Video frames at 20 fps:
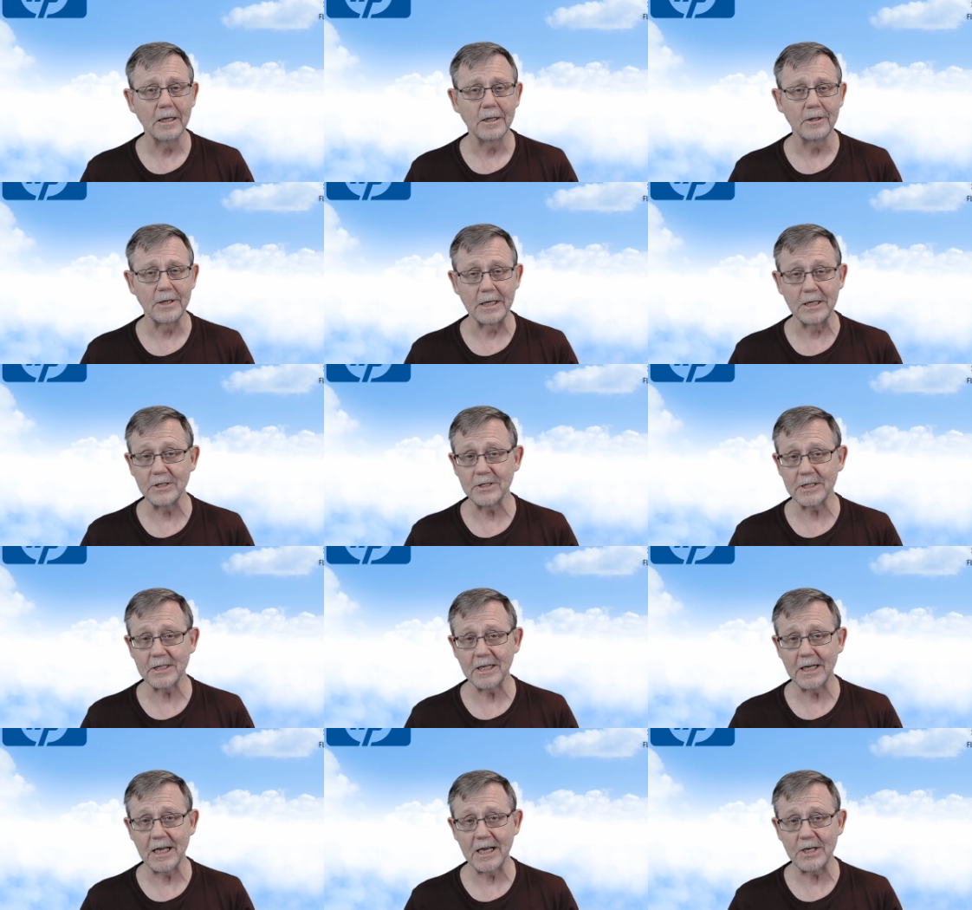the
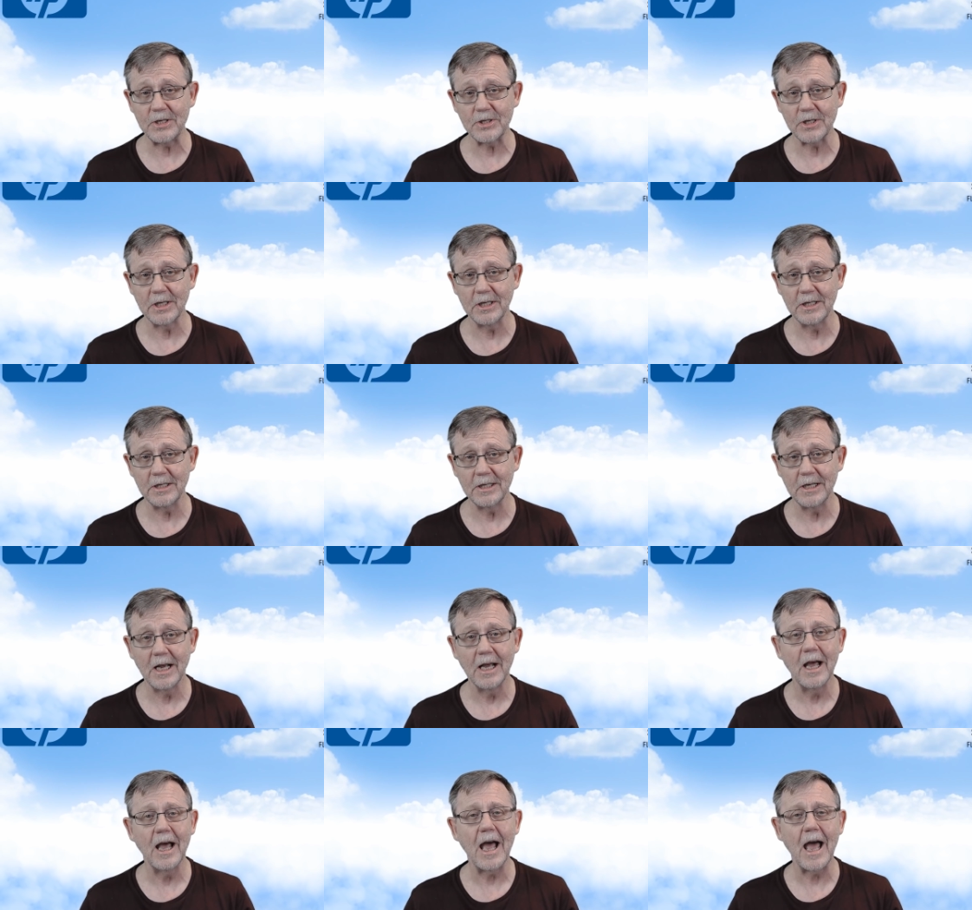
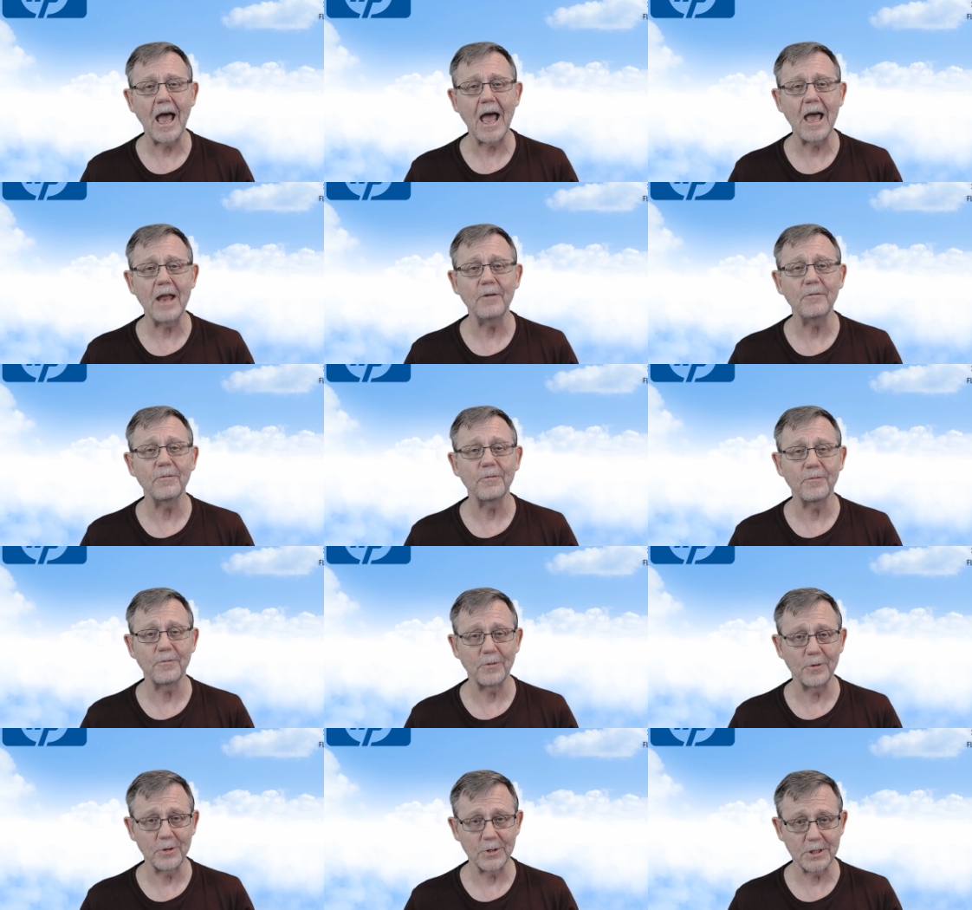installation and
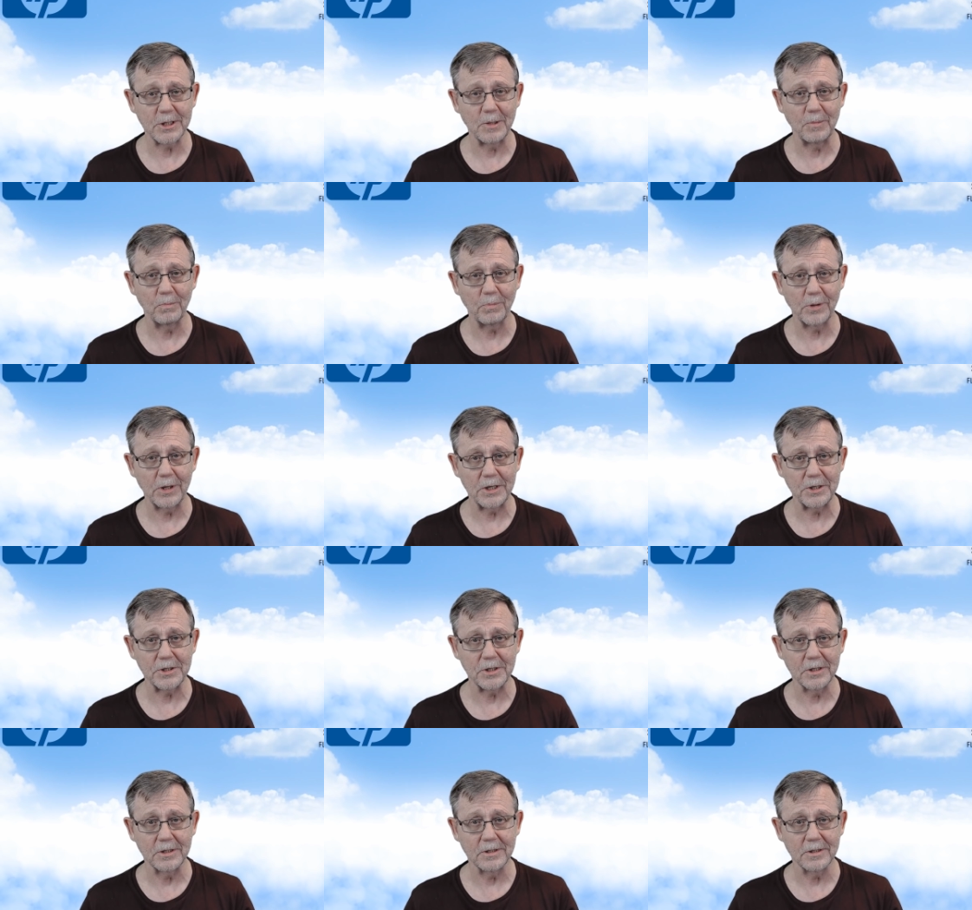first
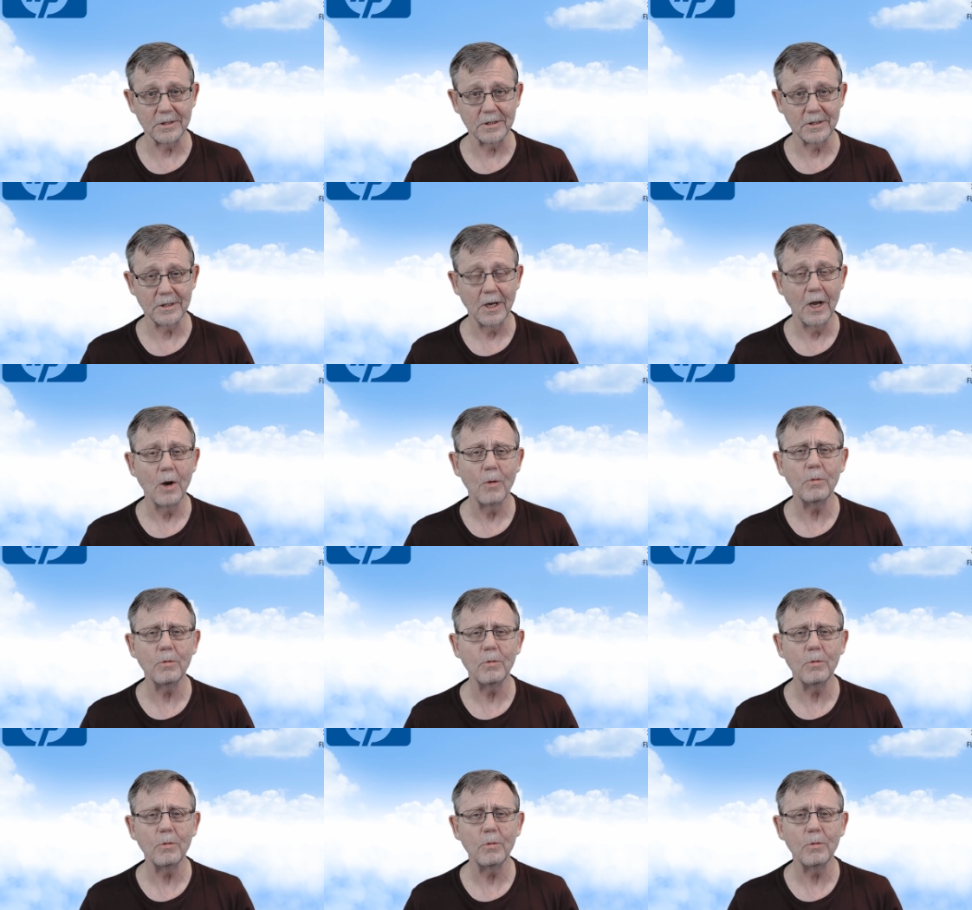impressions.